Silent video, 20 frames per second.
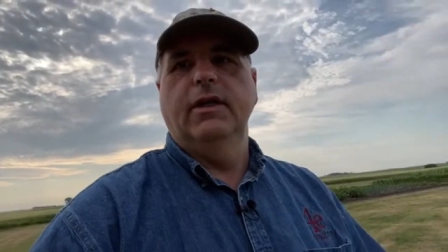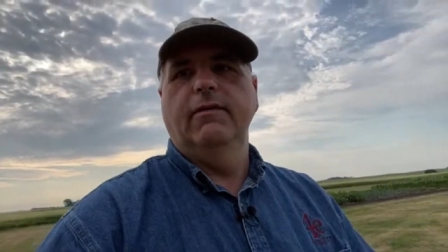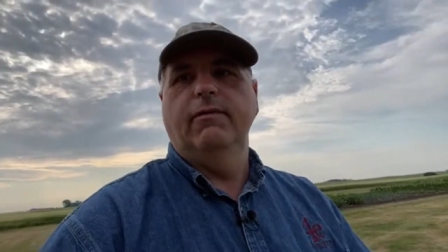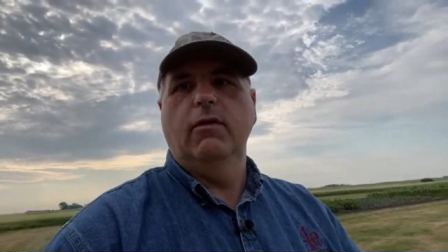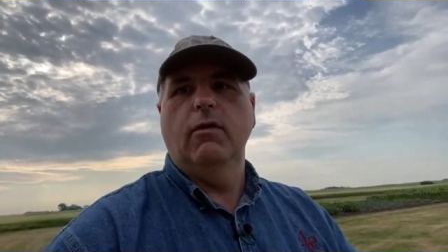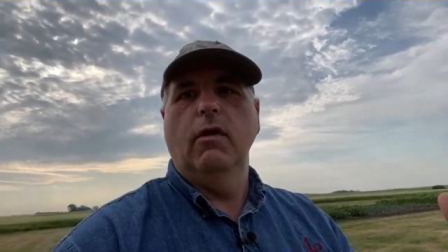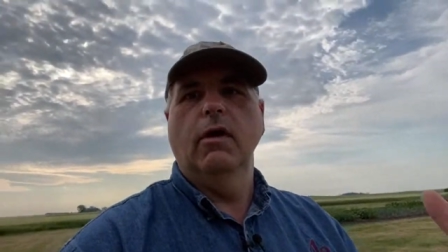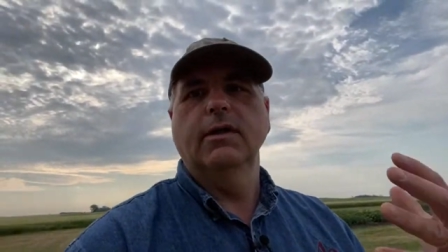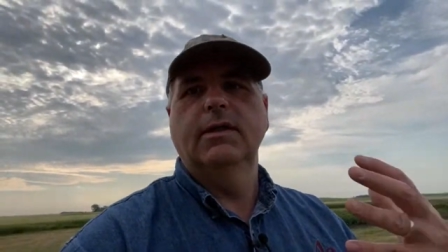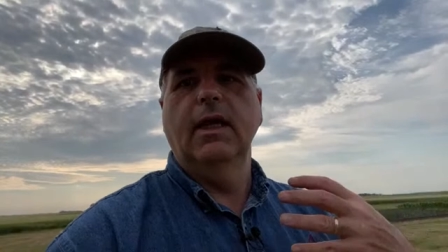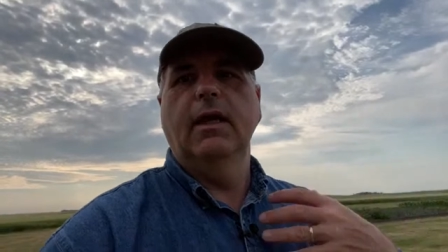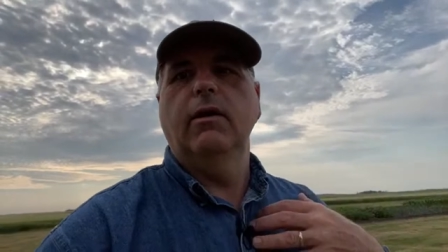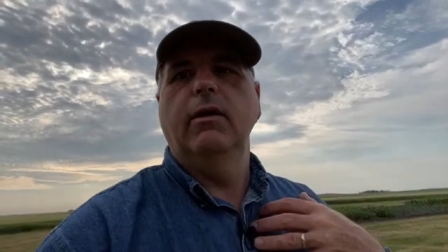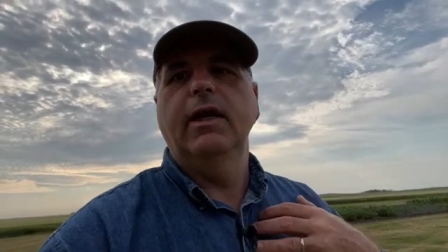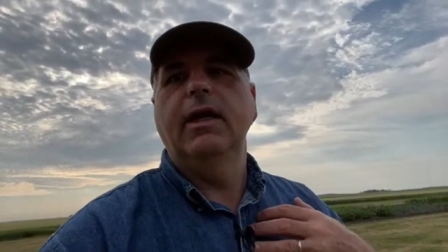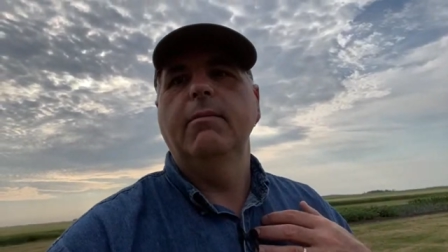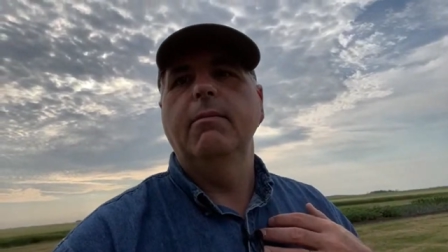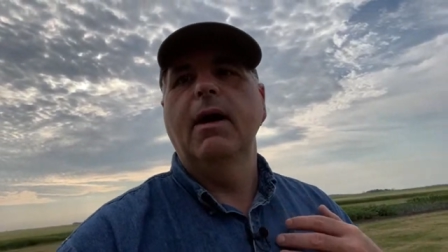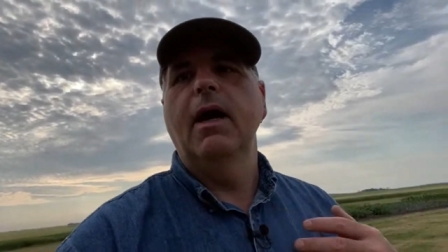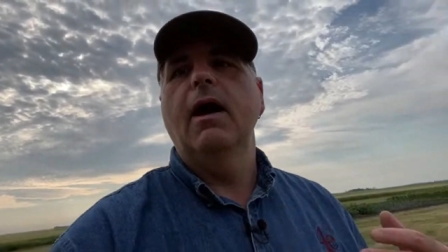Of course, they
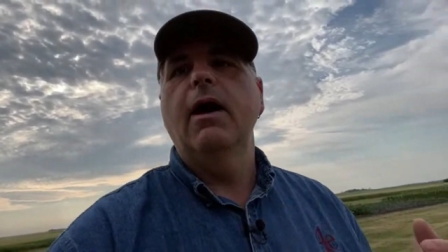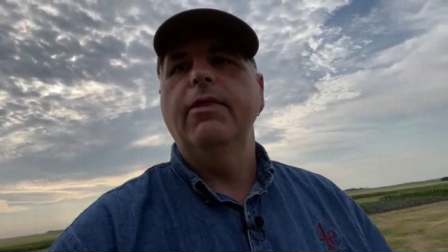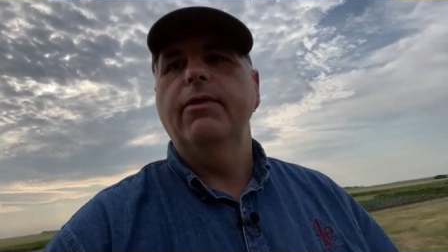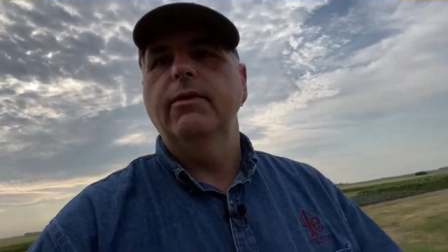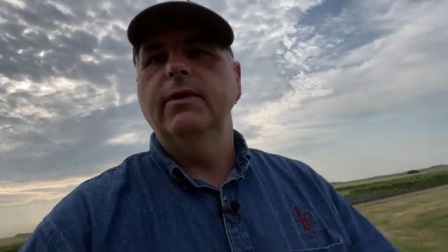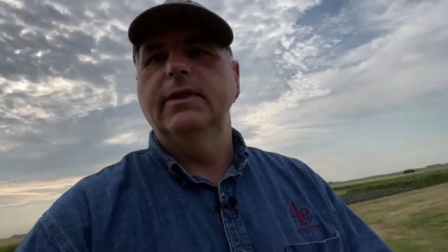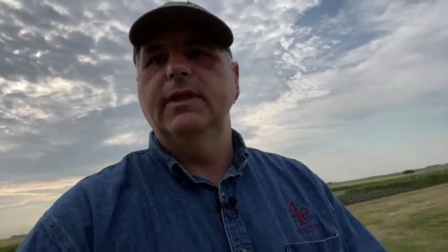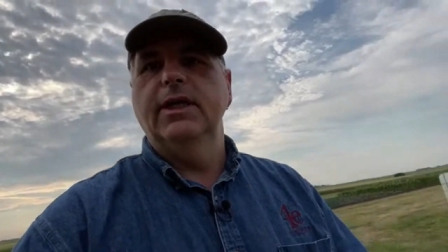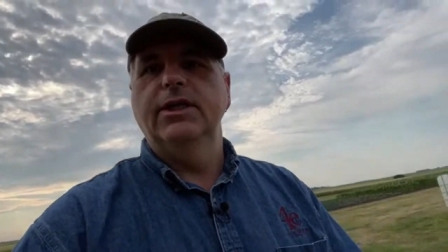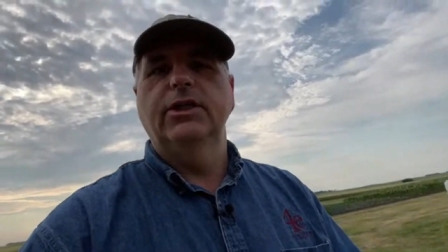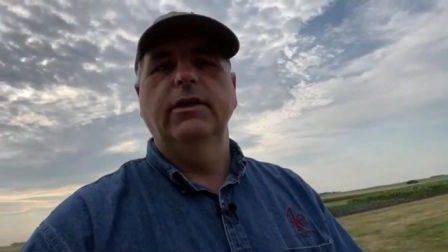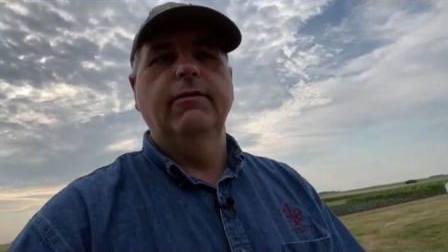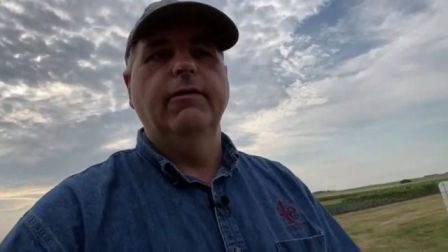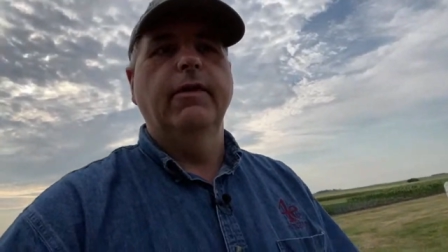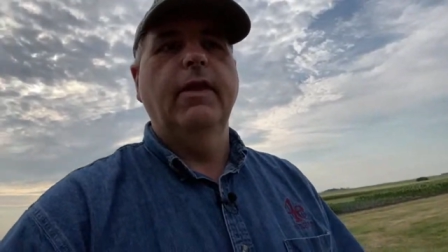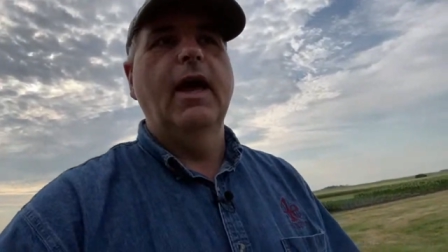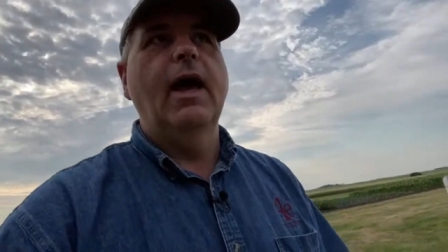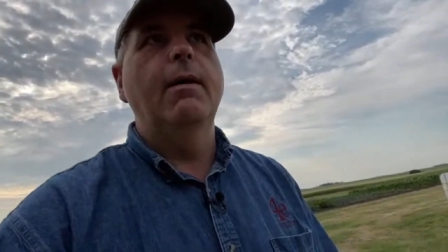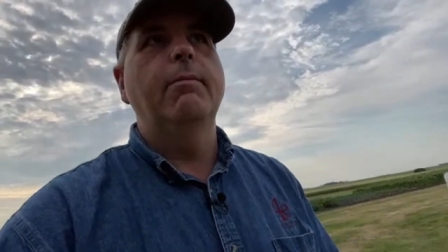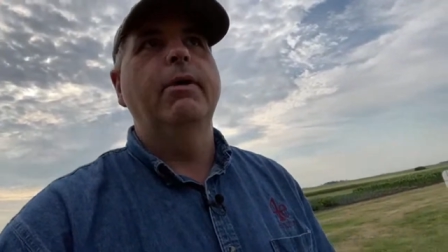don't need my
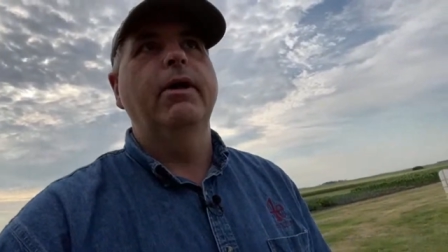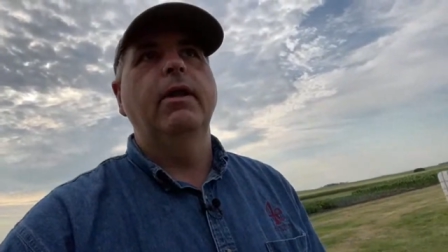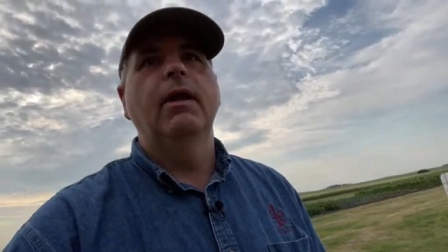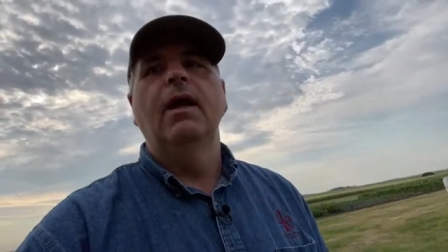authorization for that,